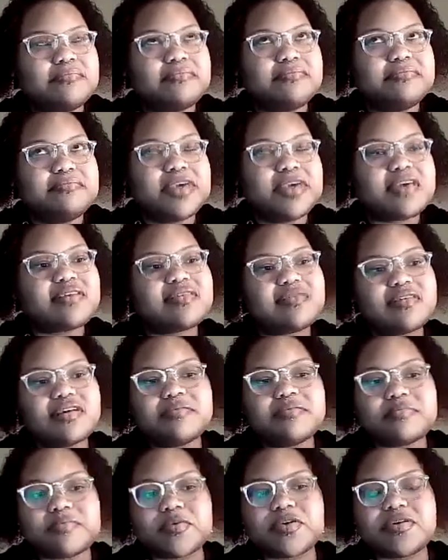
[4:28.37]
mix
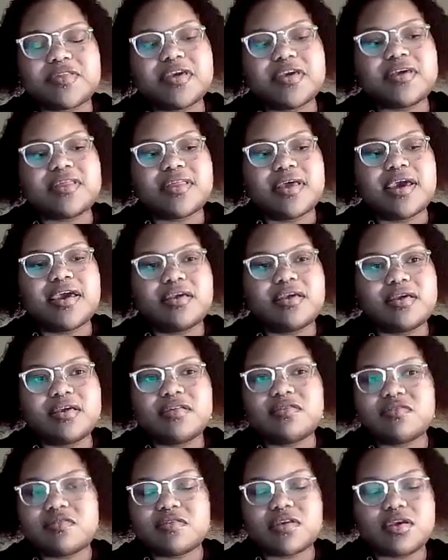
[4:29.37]
up or think that
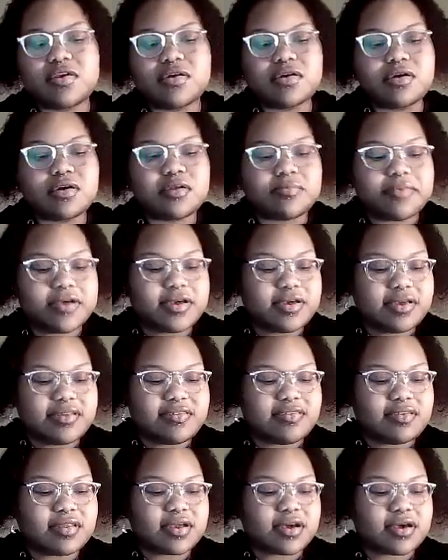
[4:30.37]
it's secured, but
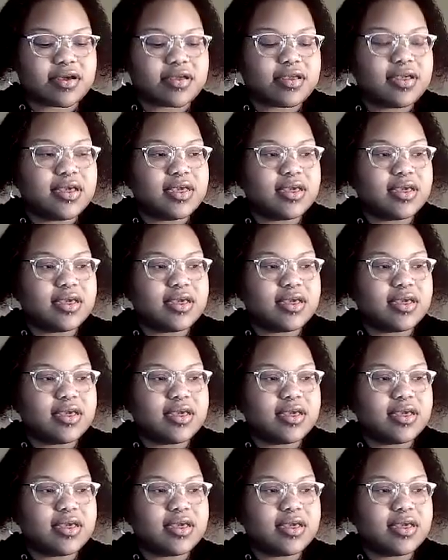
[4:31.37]
it's not.